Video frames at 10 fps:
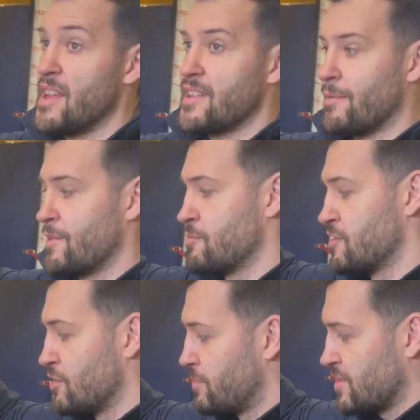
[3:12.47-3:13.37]
definitely
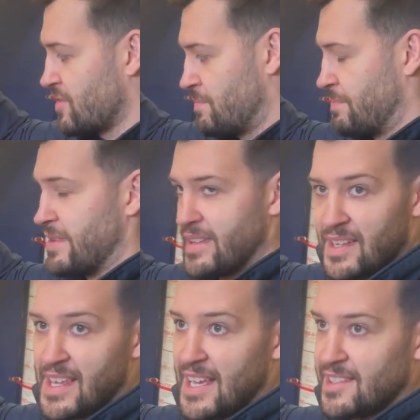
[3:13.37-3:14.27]
will, but just in
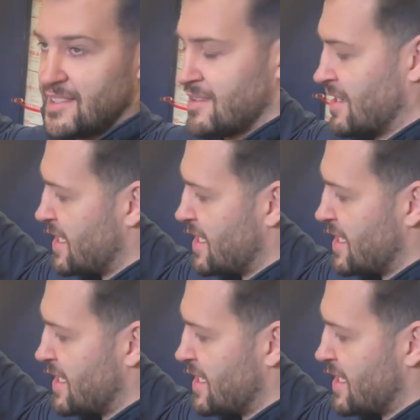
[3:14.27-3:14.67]
case